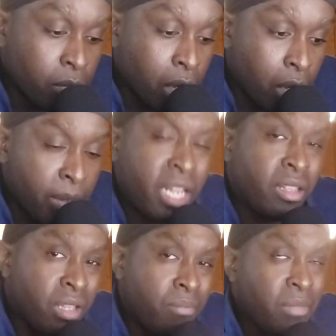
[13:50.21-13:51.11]
um,
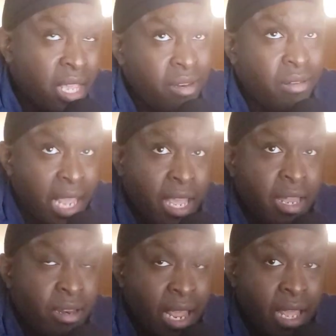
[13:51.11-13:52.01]
and and
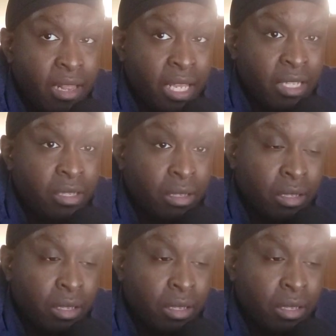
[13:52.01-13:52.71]
and and Linux a,